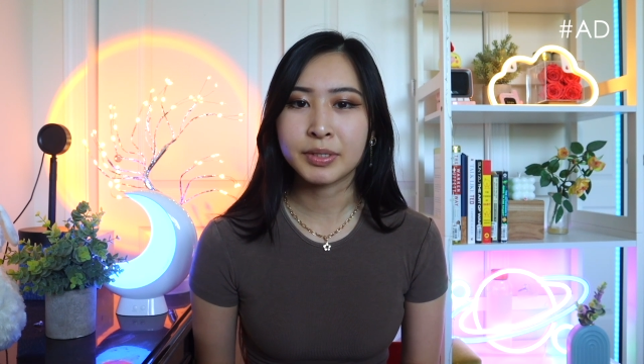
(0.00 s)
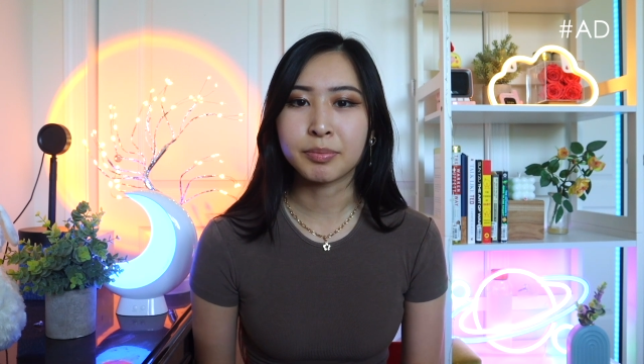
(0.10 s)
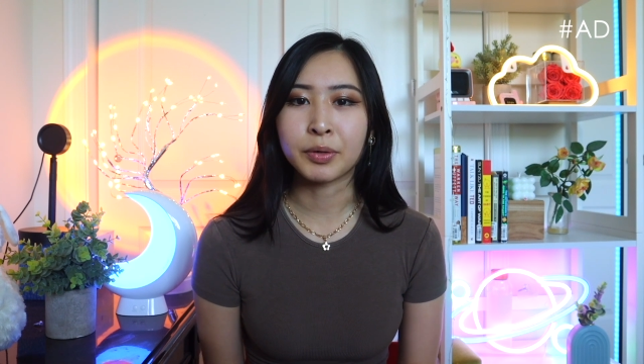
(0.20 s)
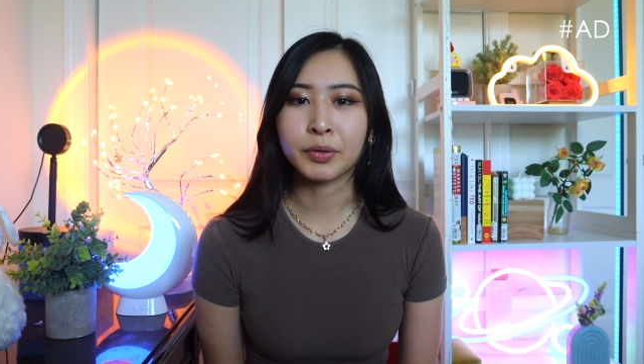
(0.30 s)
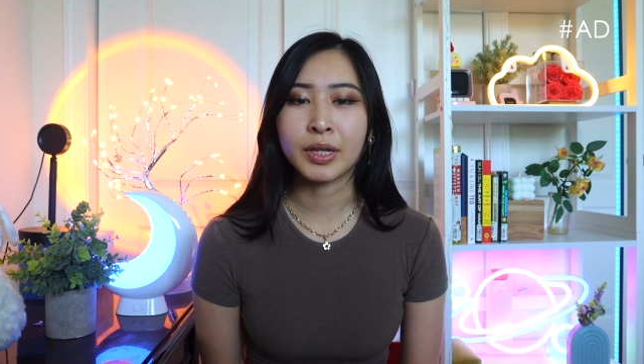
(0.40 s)

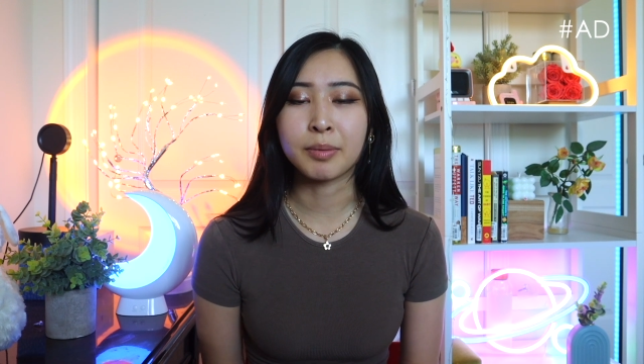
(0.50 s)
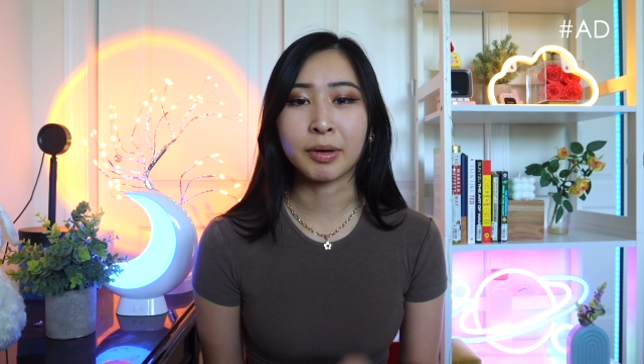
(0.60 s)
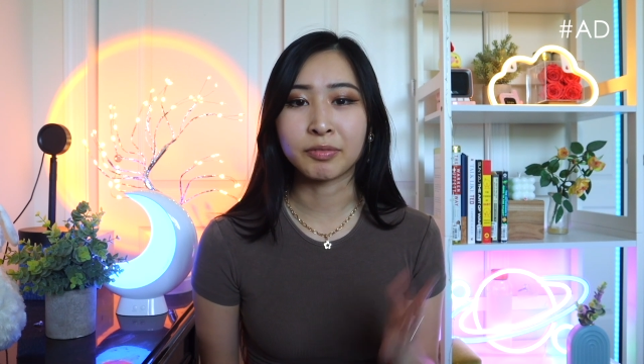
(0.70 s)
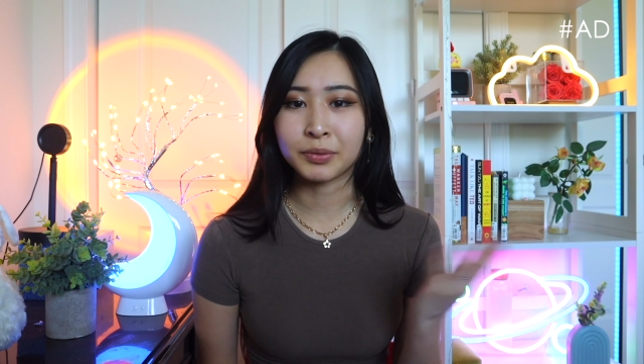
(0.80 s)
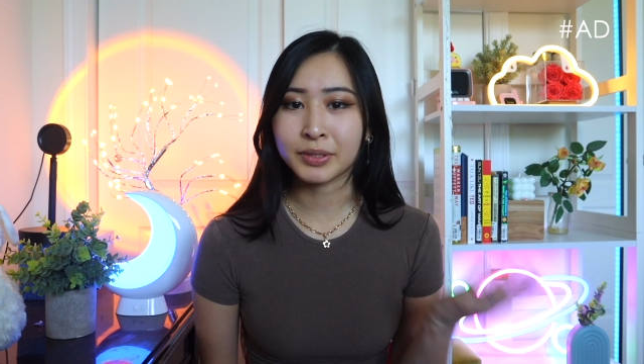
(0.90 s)
both in my
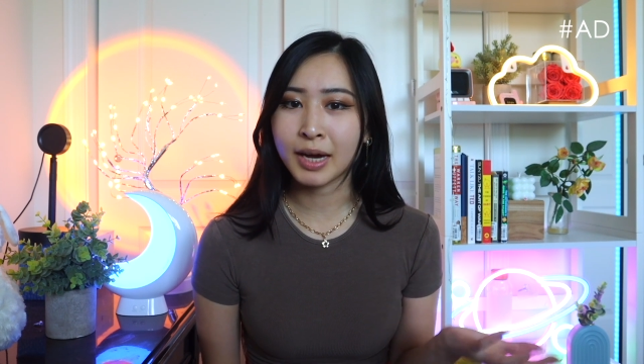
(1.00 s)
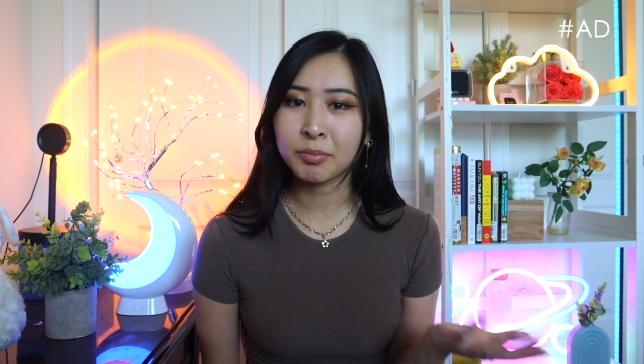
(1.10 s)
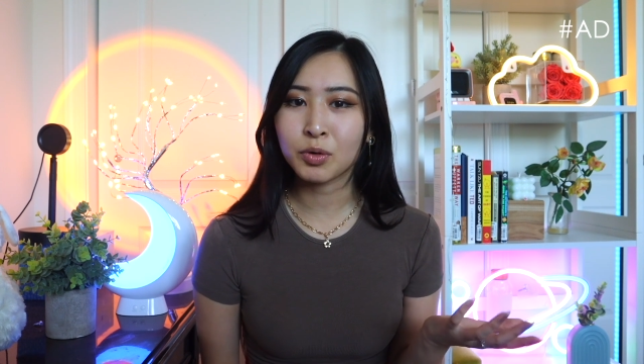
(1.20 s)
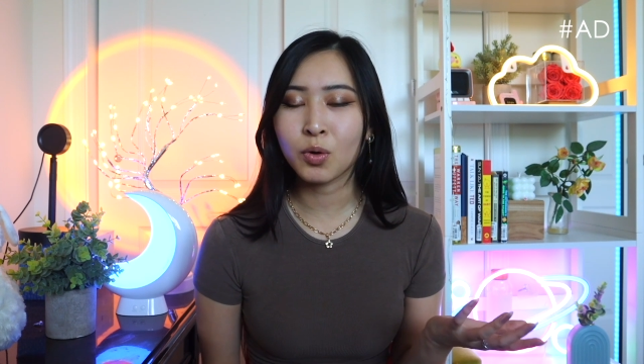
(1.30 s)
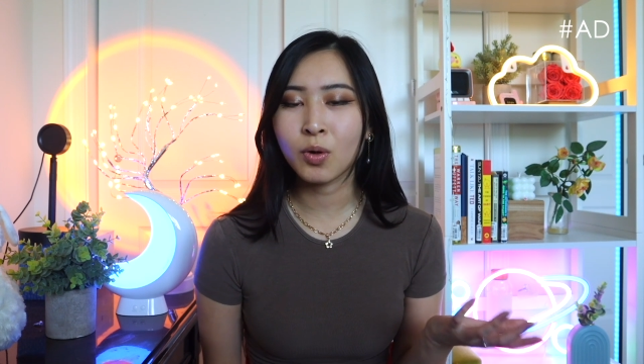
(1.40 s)
full-time
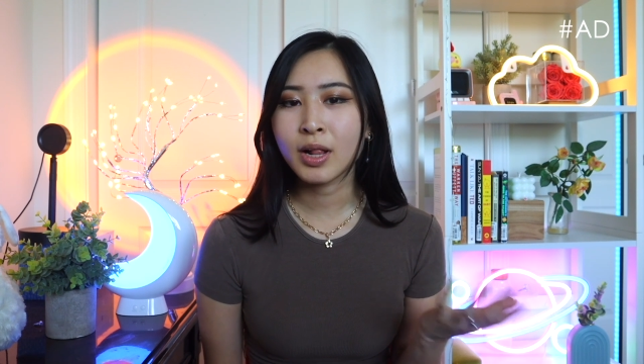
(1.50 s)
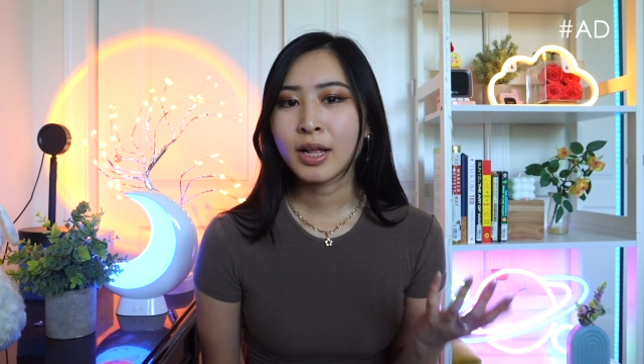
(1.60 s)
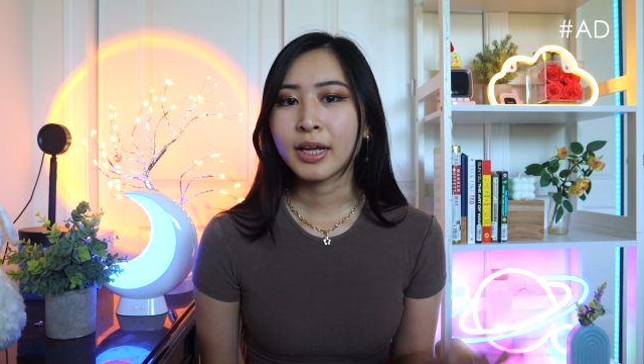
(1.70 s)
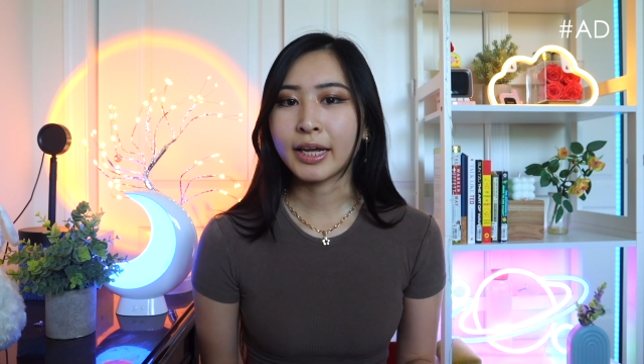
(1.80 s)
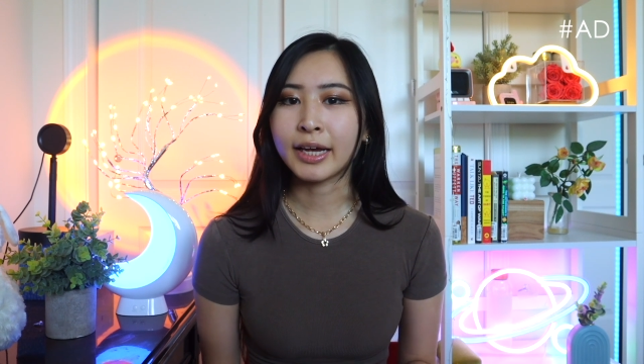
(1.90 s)
role
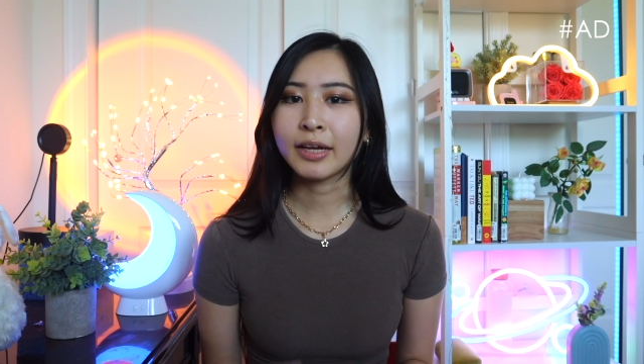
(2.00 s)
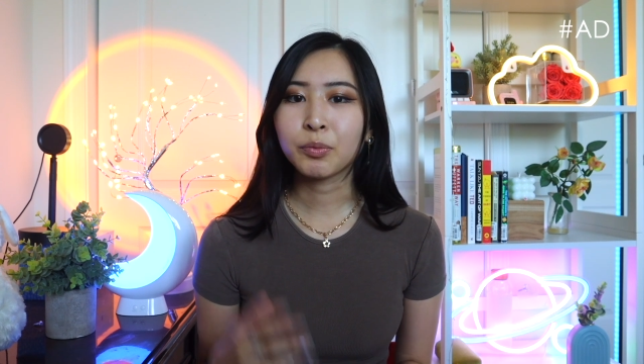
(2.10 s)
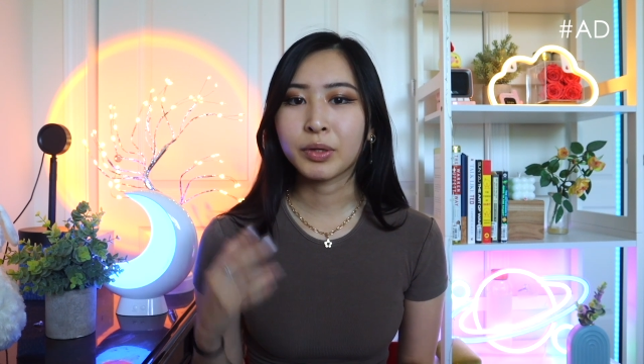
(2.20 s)
and